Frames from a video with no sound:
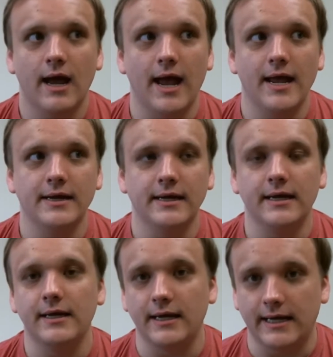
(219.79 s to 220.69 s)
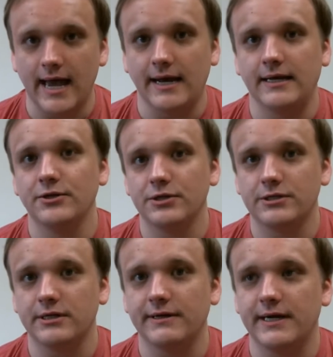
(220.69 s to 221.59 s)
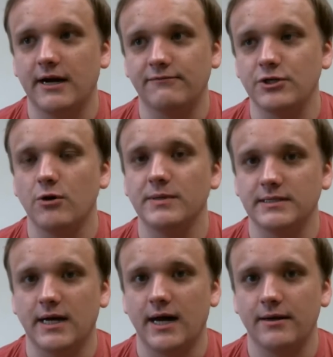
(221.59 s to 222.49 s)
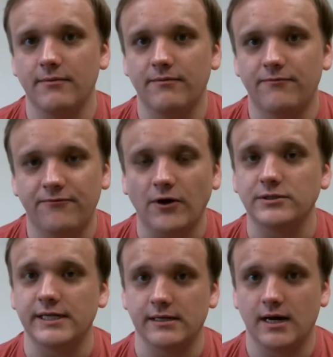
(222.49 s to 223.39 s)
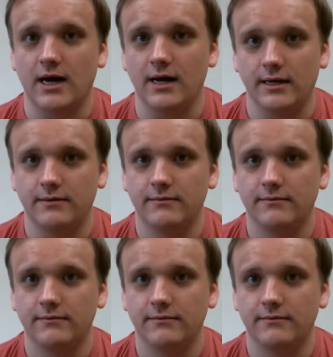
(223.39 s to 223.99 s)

And again, interestingly enough, Job is not faulting God